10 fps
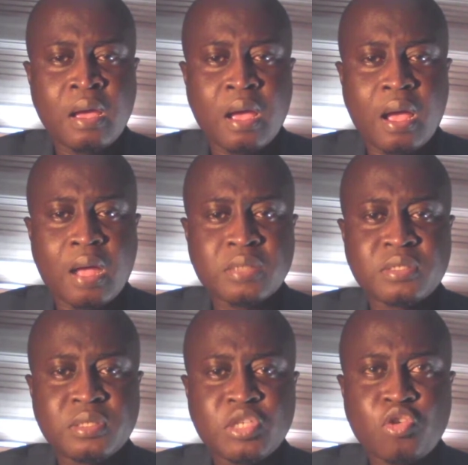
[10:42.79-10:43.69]
as
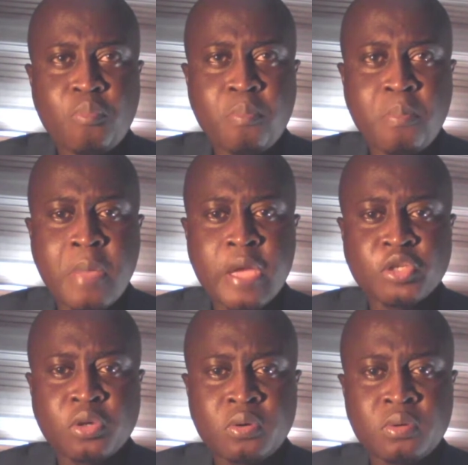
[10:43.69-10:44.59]
your
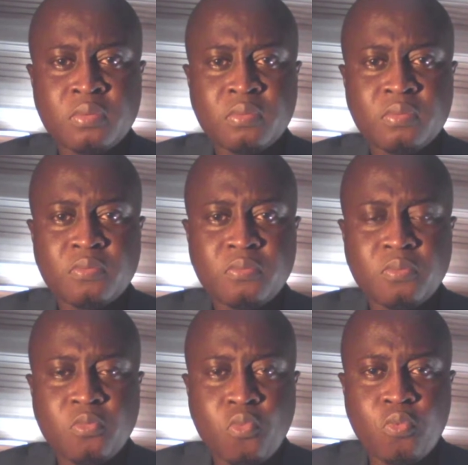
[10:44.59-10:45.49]
major
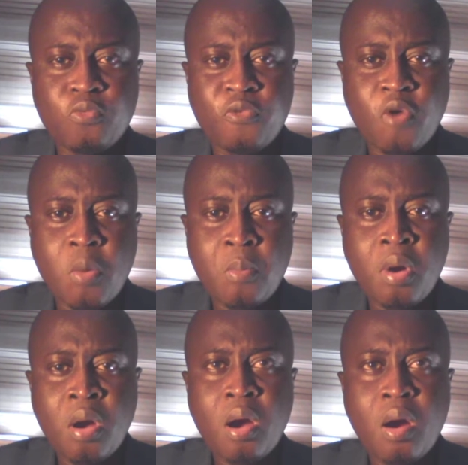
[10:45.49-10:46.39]
form
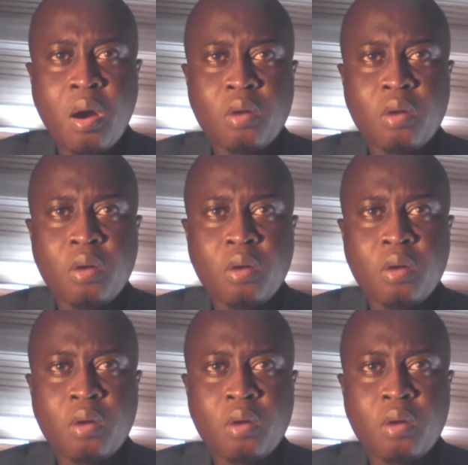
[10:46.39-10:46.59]
of